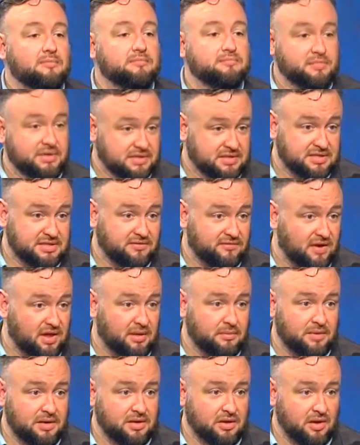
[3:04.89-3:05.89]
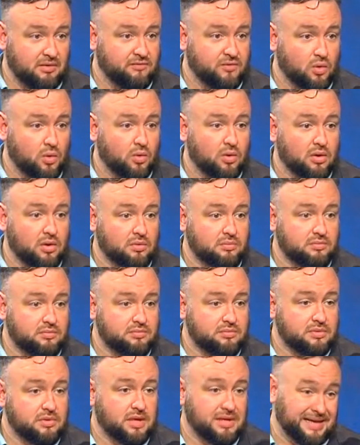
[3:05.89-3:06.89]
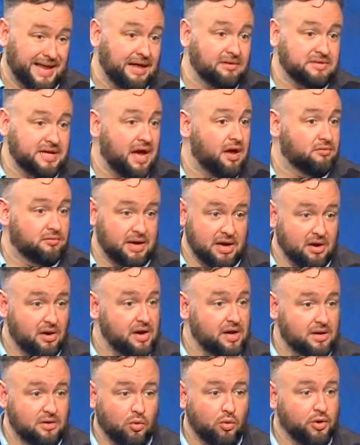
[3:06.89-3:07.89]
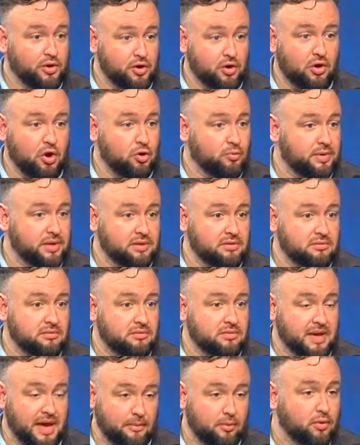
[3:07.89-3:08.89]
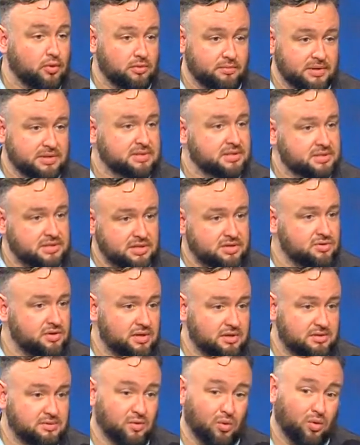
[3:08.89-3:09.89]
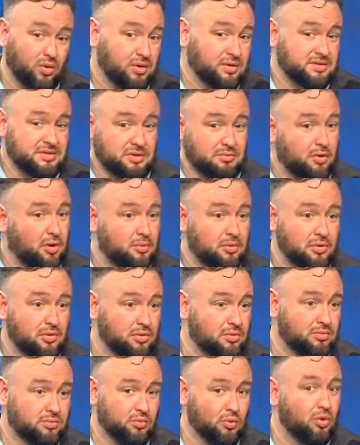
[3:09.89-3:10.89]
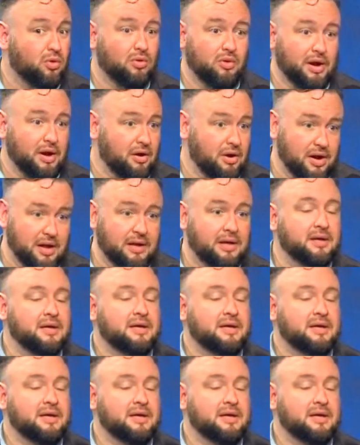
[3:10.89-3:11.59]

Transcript: business development of your downtown area or your urban neighborhood business district or a suburban or rural area.